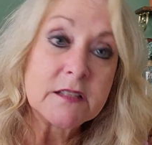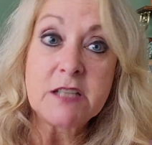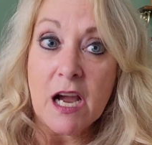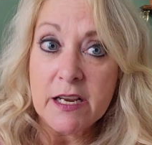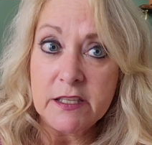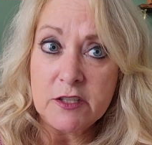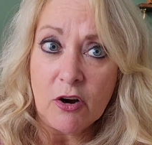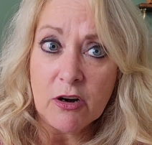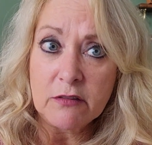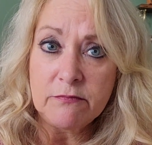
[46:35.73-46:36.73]
dyeing
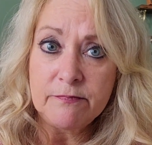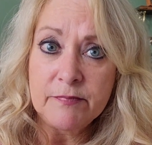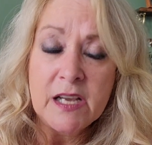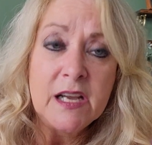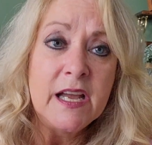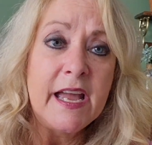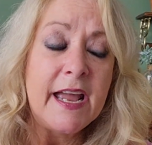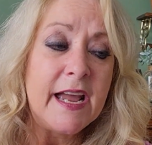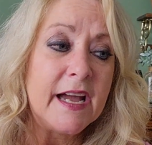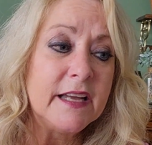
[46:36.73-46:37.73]
yarn,
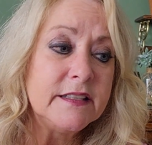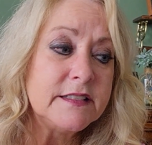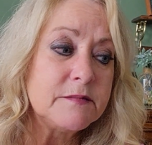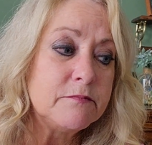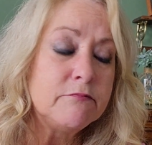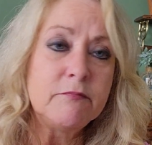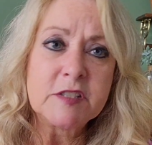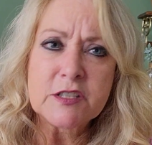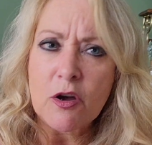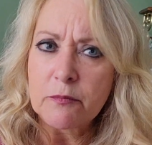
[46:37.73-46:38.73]
and
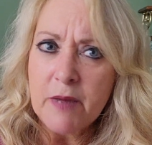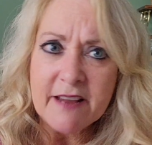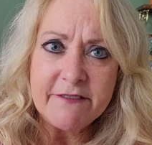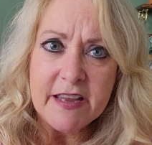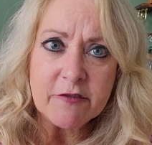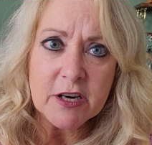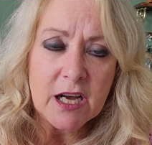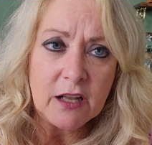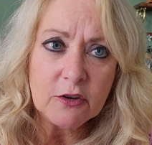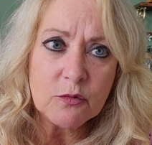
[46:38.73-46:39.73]
it's called My Favorite
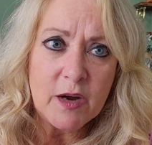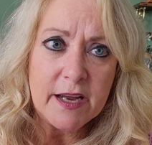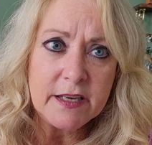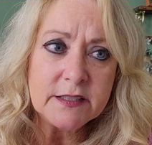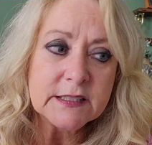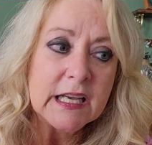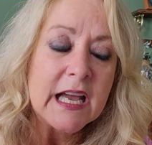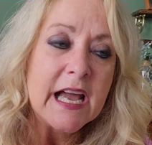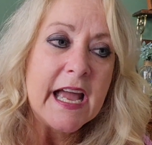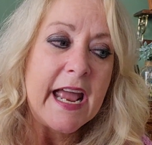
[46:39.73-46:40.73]
Colorways.
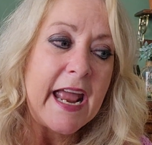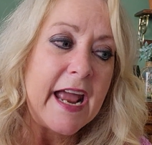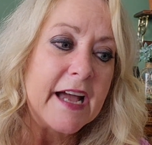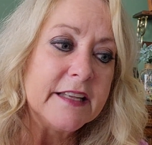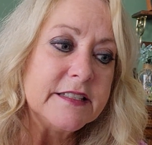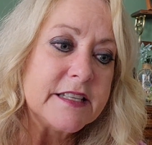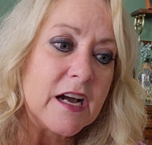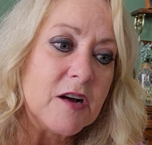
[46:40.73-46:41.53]
And